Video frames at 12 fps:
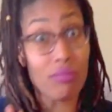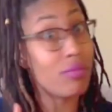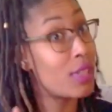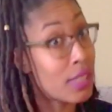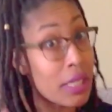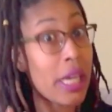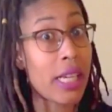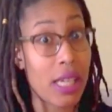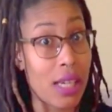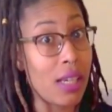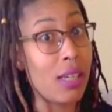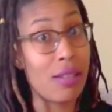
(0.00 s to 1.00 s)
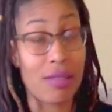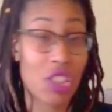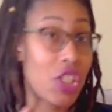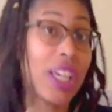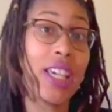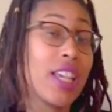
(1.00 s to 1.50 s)
sticky
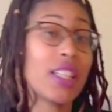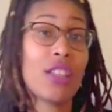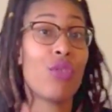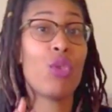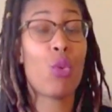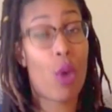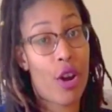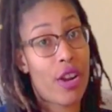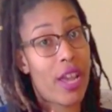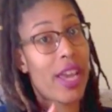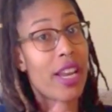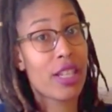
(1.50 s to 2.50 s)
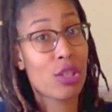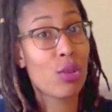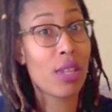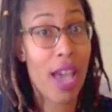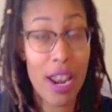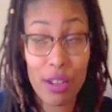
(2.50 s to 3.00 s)
isn't even a word. They get into a
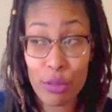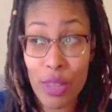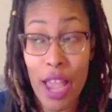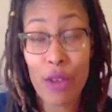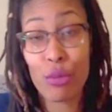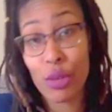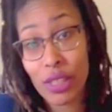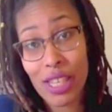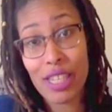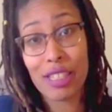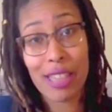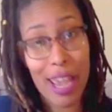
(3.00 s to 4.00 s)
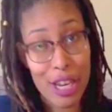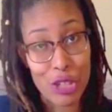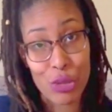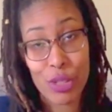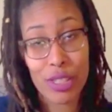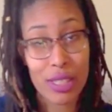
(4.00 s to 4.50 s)
lot of like really
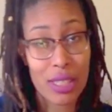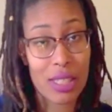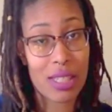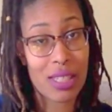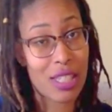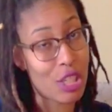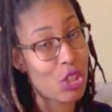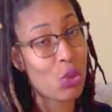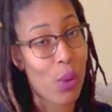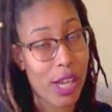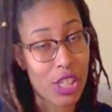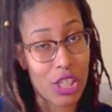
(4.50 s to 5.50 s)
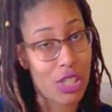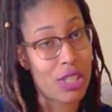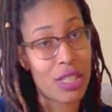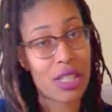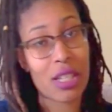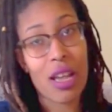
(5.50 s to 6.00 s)
dangerous
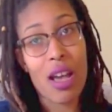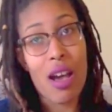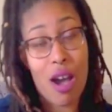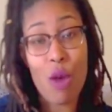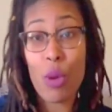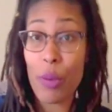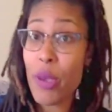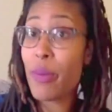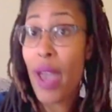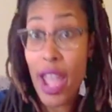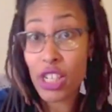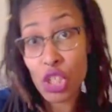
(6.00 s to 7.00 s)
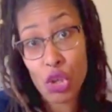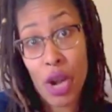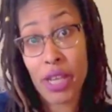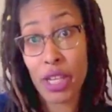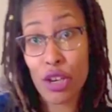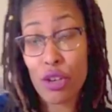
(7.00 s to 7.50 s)
situations where people are actually
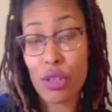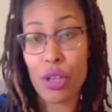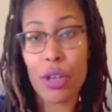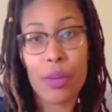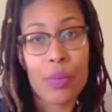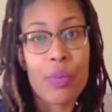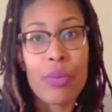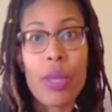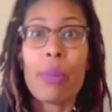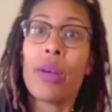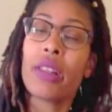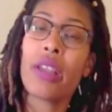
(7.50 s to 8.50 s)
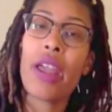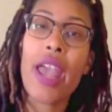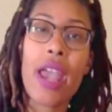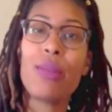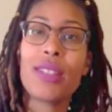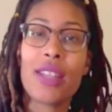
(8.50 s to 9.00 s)
trying to kill them, but they're
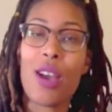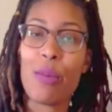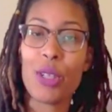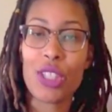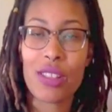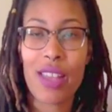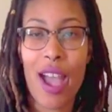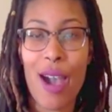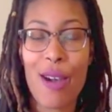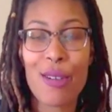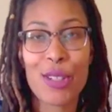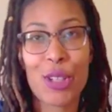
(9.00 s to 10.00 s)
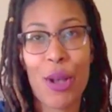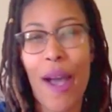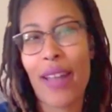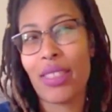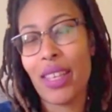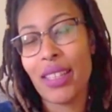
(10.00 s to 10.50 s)
able to help each other out. So
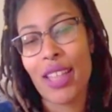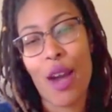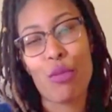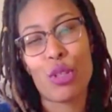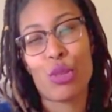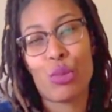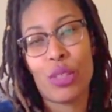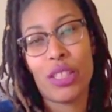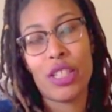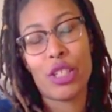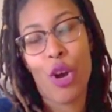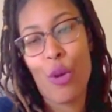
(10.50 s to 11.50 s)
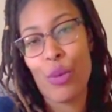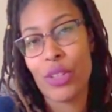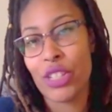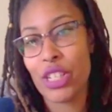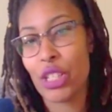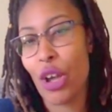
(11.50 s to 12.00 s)
I think that was really dope, and
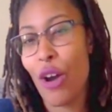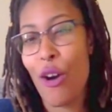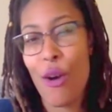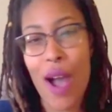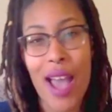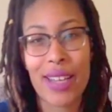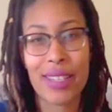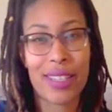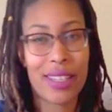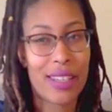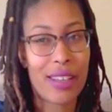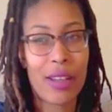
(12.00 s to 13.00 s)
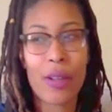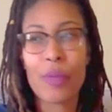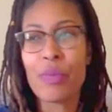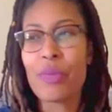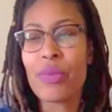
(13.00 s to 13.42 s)
just the whole idea